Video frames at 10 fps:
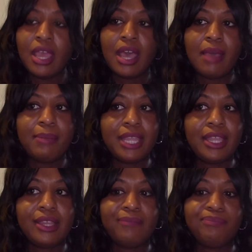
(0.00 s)
I
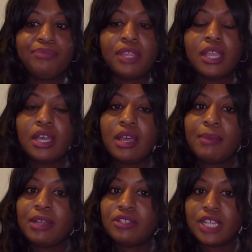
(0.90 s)
mean, come
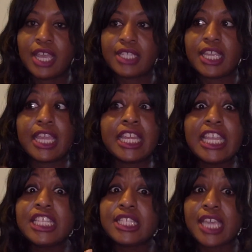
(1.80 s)
on, Jazzy.
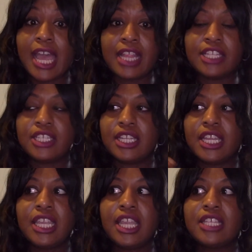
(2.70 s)
He's talented.
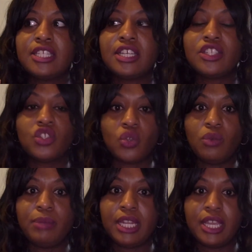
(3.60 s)
He has done
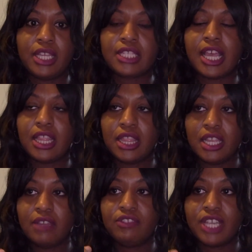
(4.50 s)
so many hits. I
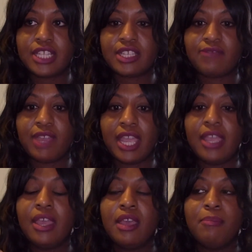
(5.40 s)
love Jazzy
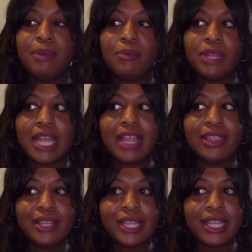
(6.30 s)
Faye. But when I
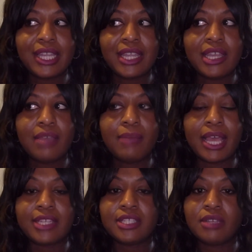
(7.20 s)
look at him,
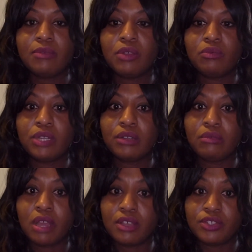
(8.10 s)
I see what Rick
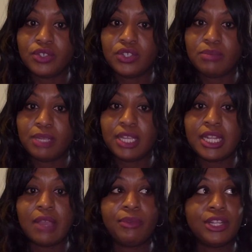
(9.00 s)
Ross used to be.
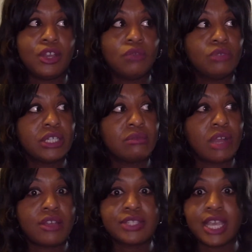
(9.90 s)
And now we know Rick
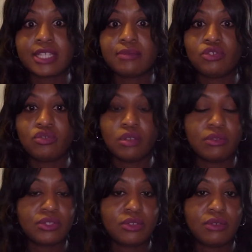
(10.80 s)
Ross got some
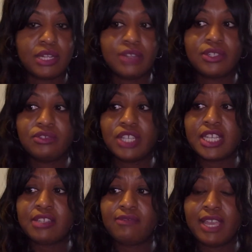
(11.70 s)
struggles going on. So
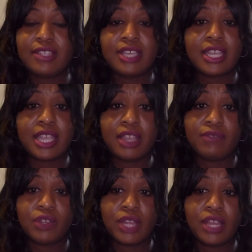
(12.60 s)
Jazzy Faye, take care
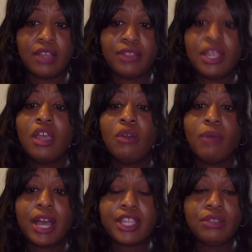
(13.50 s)
of your health.
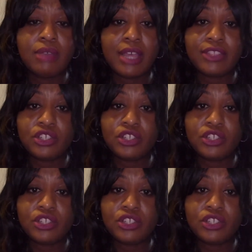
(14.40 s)
While you out